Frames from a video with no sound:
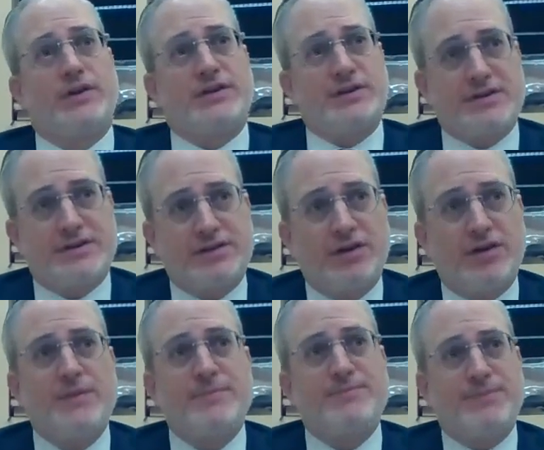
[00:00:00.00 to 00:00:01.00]
There's a
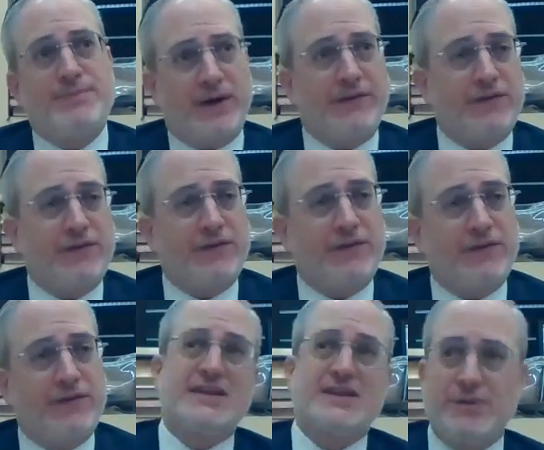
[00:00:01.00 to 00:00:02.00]
certain buffer and
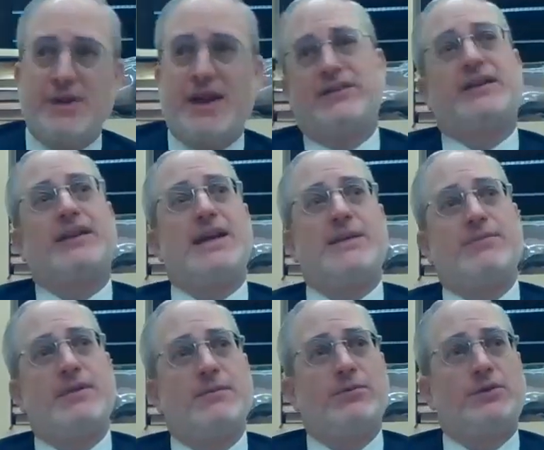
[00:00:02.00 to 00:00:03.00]
distance we have to
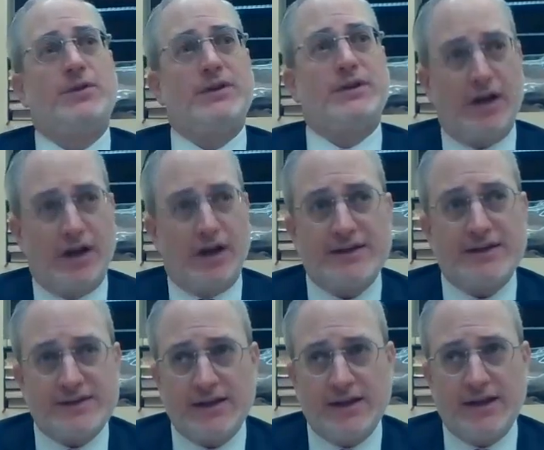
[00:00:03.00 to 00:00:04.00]
keep between
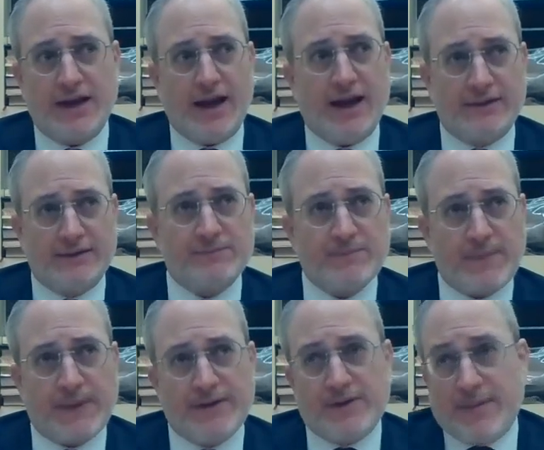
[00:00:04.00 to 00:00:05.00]
us
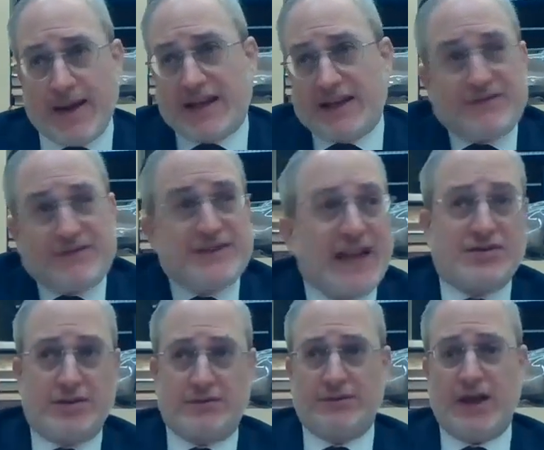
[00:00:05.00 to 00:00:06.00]
and the
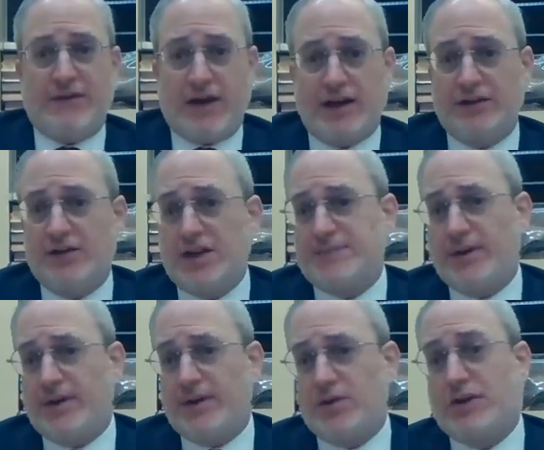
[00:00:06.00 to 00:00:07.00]
manifestation of HaKadosh
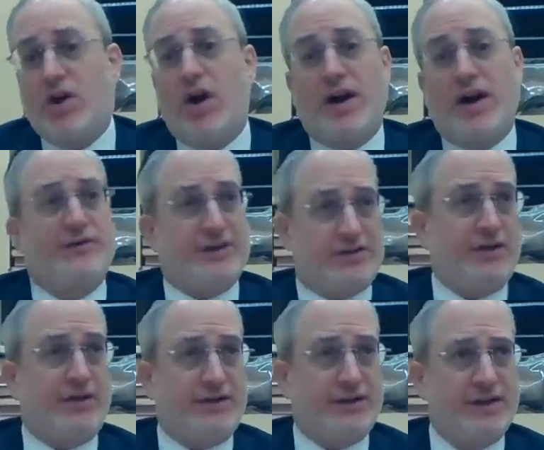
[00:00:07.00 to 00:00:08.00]
Baruch Hu and God on this
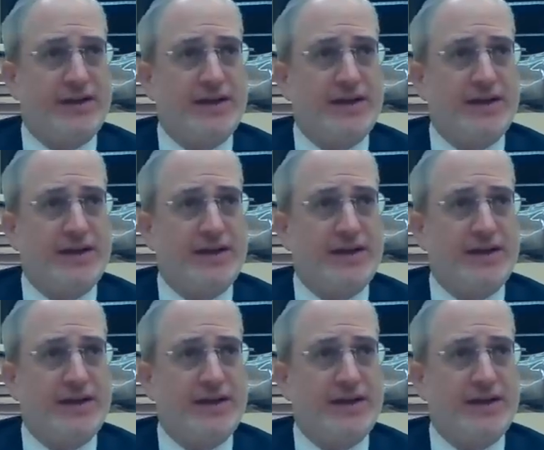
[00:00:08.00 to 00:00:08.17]
earth.